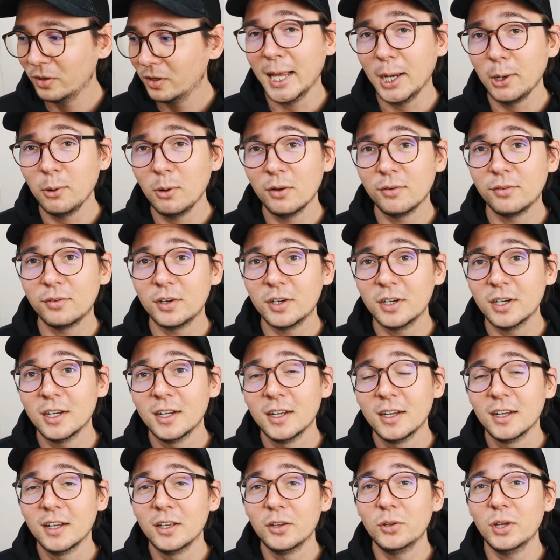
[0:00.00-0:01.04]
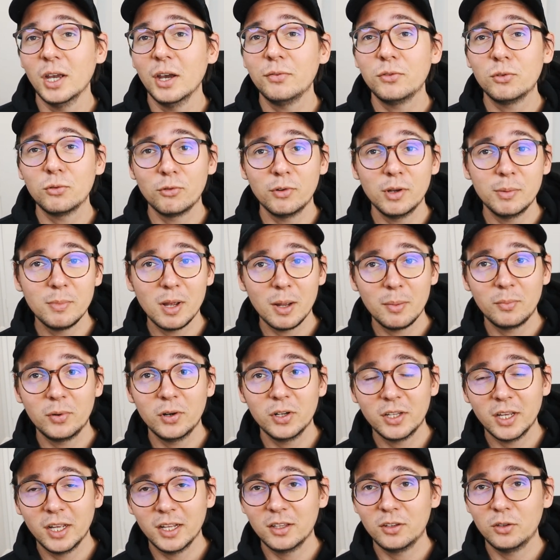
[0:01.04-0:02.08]
However, you have to remember
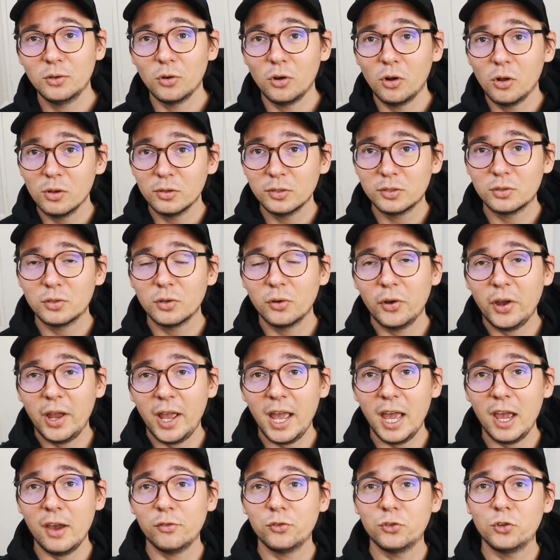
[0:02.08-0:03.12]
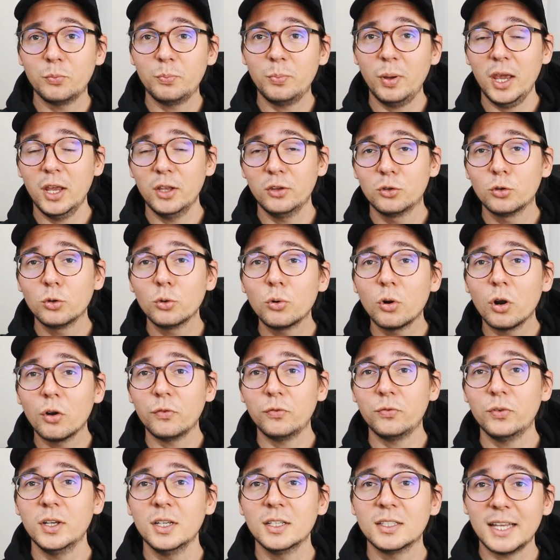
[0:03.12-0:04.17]
that you also have to pay Turo
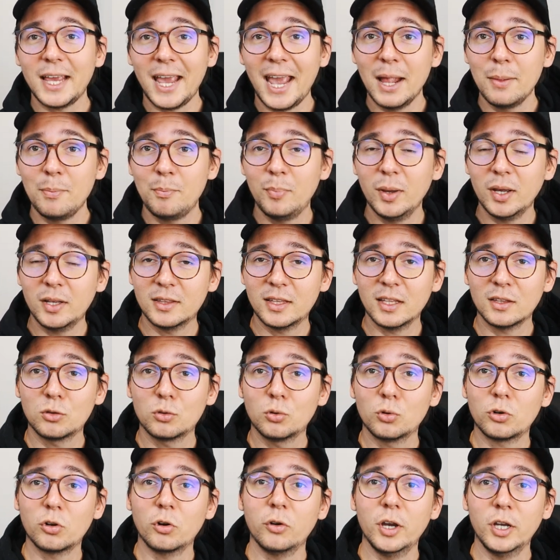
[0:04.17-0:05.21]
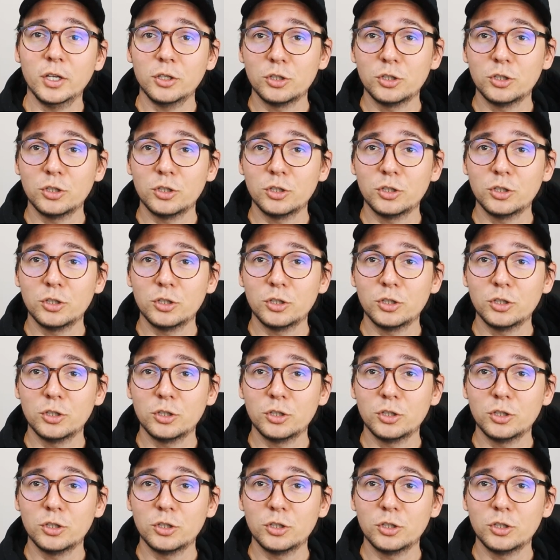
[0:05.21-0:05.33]
fees and pick the Turo